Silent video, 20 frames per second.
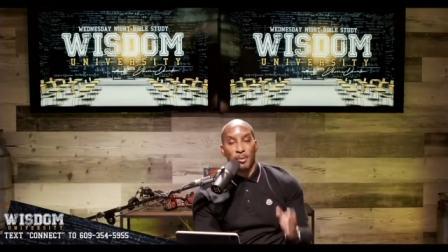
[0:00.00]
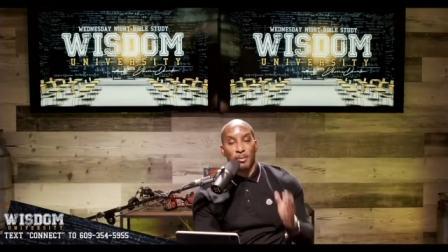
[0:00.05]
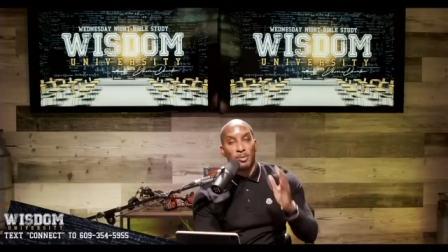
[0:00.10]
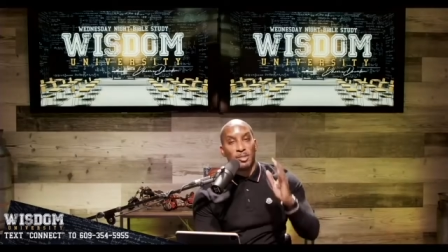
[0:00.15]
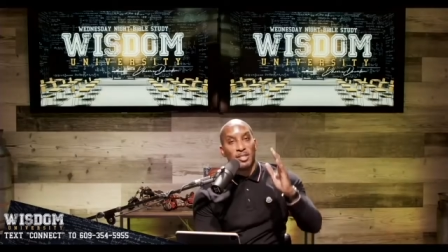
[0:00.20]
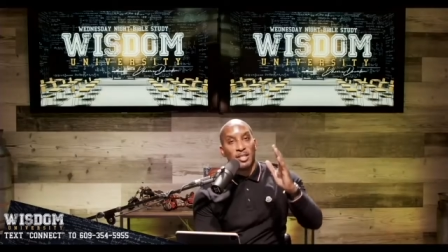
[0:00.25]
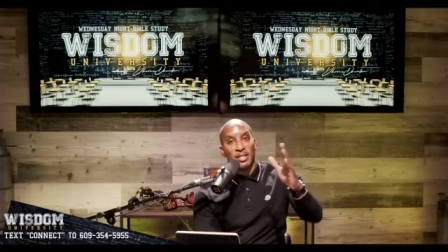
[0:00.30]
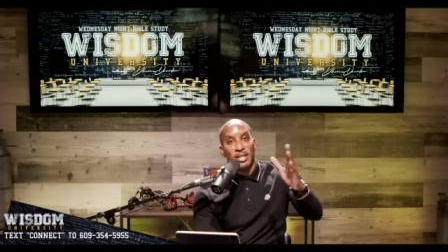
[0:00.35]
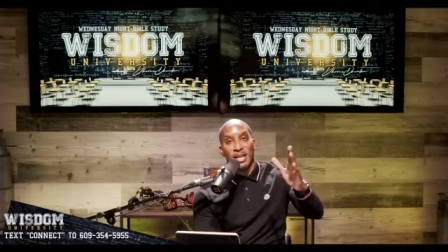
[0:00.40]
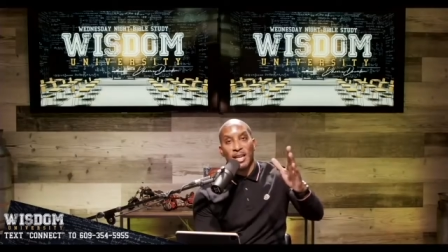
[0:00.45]
I'm
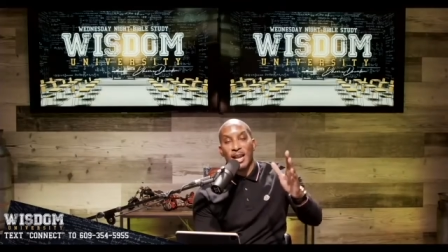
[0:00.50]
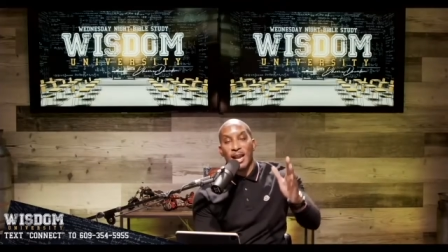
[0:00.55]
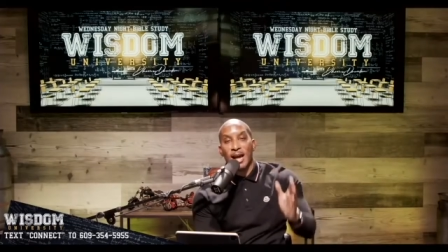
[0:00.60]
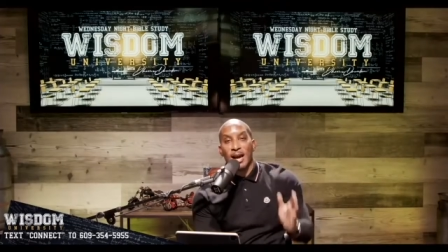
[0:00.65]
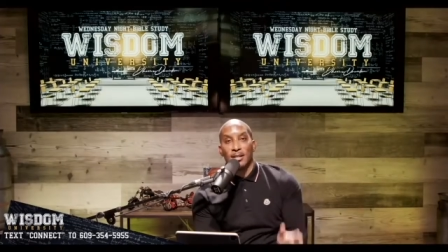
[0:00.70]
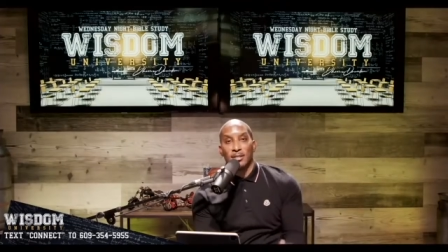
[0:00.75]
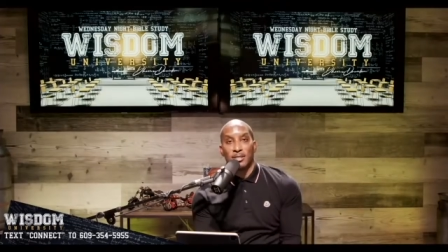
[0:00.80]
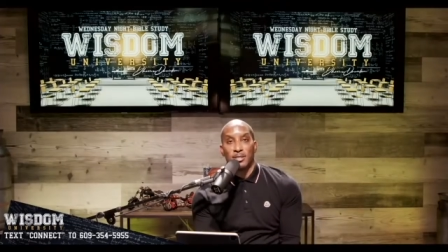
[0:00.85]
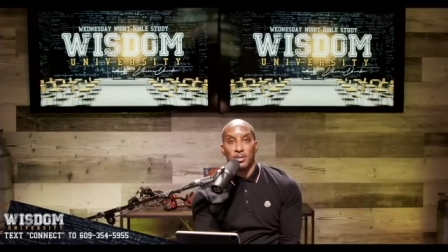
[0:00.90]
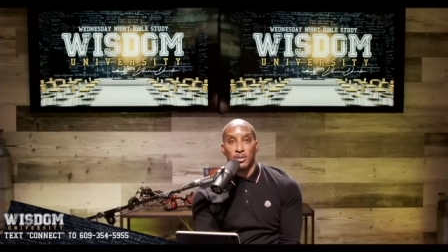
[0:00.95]
sending it
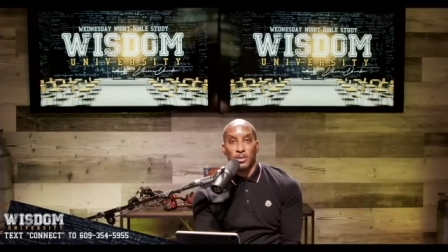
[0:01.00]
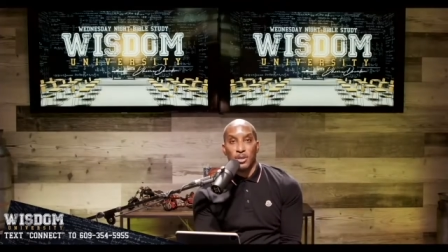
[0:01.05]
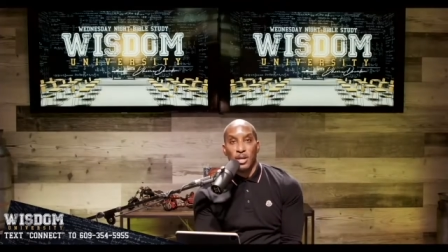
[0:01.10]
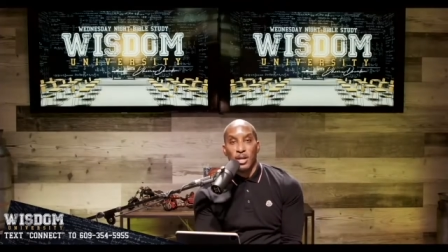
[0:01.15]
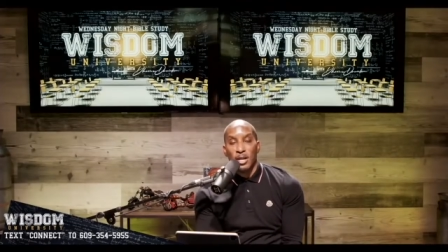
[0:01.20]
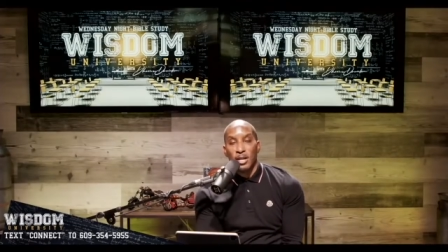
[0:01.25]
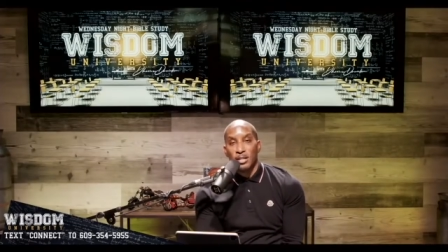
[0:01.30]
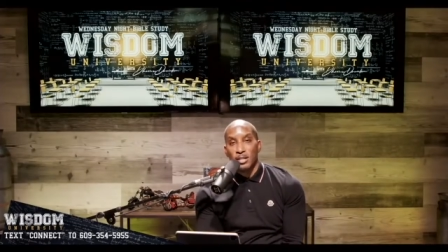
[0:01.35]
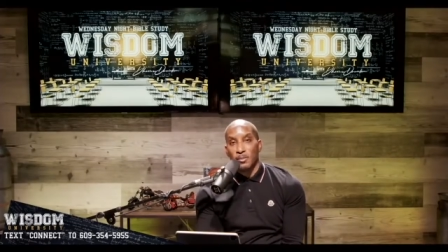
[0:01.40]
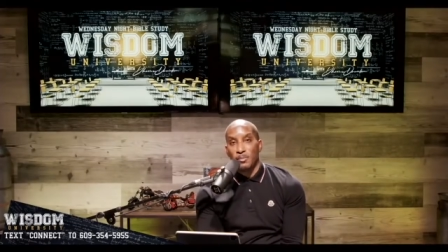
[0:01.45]
out to,
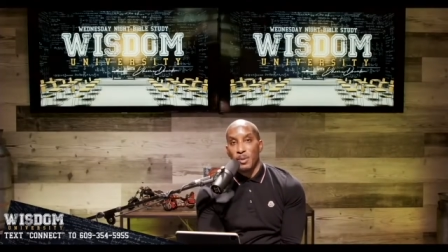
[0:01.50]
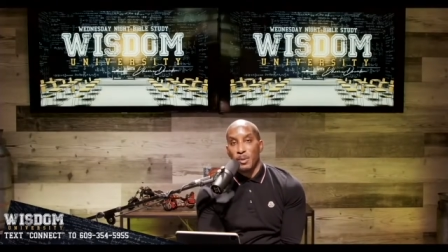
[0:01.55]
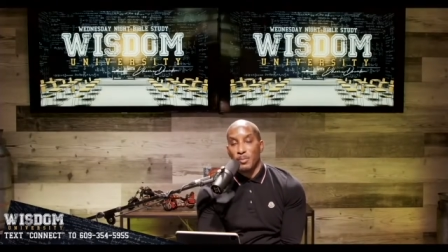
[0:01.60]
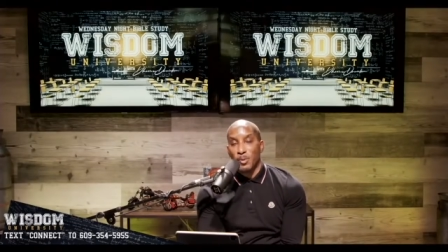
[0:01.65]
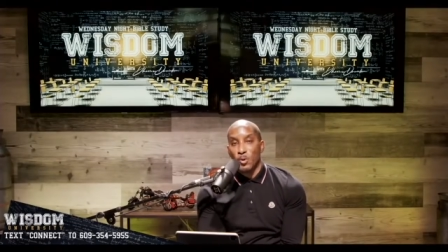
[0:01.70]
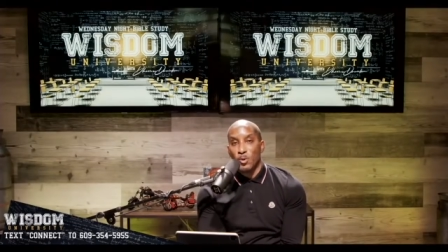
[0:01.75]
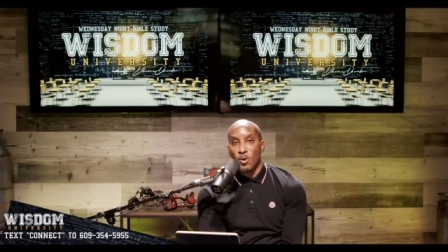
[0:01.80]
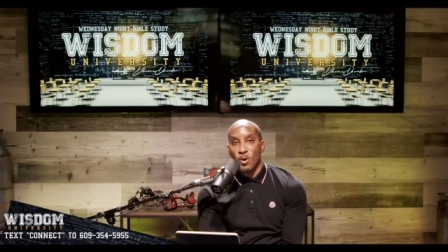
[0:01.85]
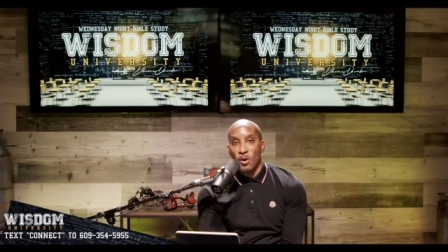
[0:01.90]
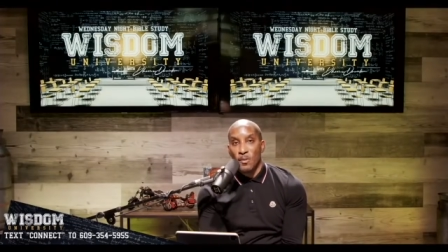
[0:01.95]
to
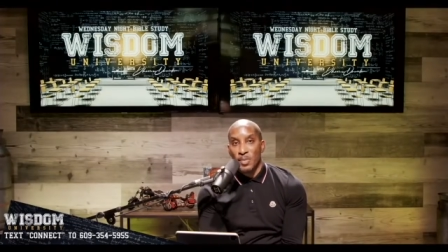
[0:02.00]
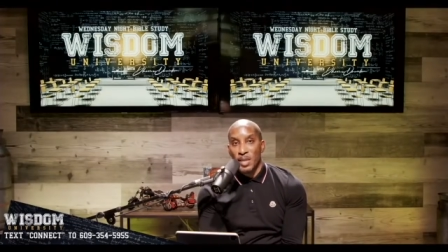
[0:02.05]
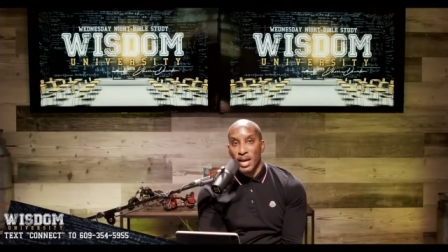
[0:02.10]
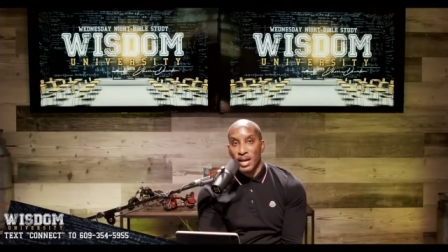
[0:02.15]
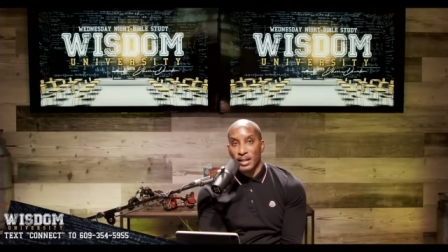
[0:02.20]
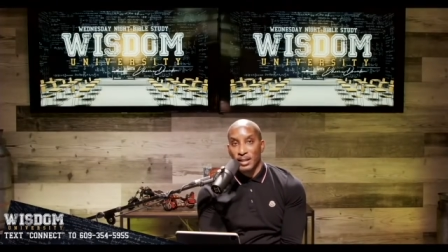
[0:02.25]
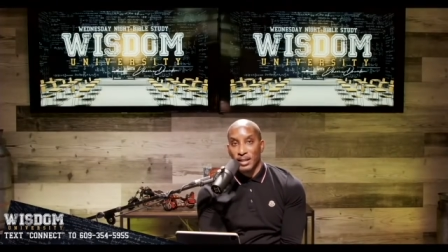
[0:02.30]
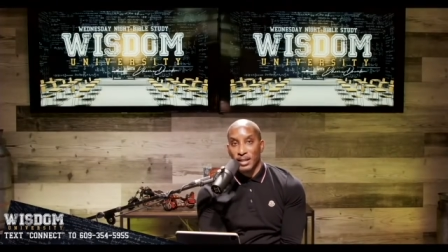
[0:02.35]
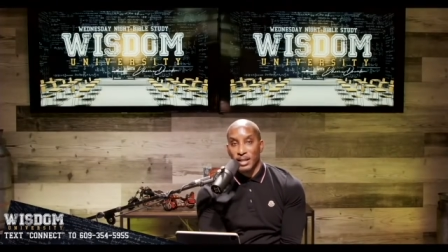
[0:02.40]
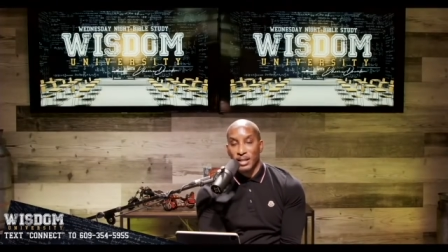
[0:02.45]
people who are on
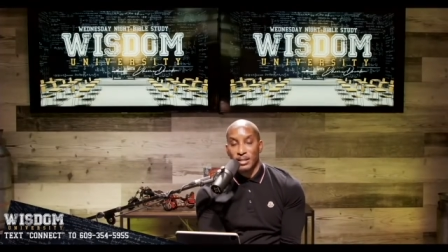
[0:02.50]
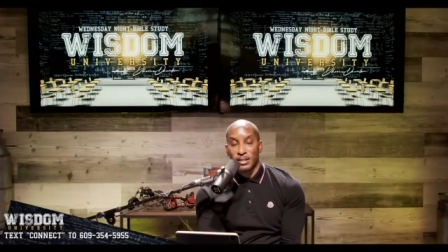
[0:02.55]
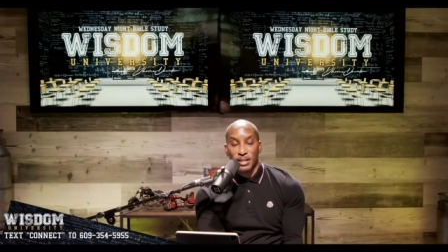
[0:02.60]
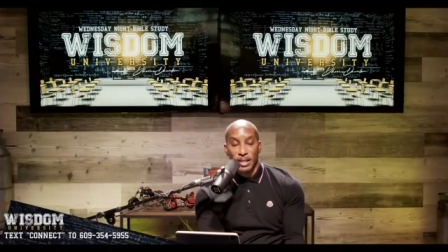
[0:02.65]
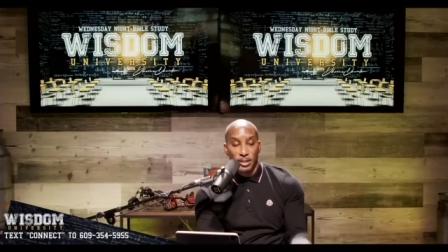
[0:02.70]
that list.